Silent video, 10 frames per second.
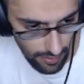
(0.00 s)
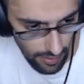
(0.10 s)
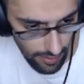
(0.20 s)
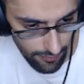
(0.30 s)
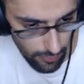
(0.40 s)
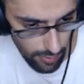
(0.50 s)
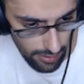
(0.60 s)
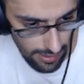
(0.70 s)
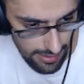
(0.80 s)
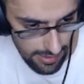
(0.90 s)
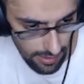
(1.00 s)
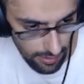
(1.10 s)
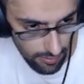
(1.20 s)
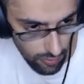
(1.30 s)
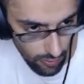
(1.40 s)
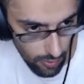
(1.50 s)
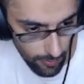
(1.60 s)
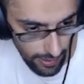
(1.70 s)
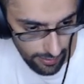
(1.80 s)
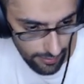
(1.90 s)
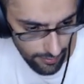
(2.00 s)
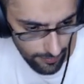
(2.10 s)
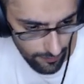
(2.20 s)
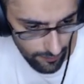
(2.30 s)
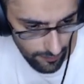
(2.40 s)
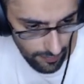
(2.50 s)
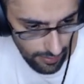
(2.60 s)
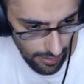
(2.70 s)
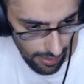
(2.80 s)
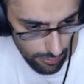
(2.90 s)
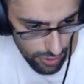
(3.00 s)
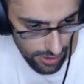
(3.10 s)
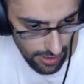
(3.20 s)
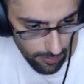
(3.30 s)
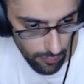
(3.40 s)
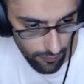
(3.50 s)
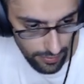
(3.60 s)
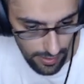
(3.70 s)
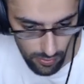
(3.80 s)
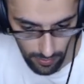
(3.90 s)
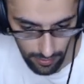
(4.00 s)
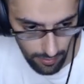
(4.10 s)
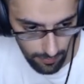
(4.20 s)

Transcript: if he were, let's say, to go back here, I would just keep moving this way,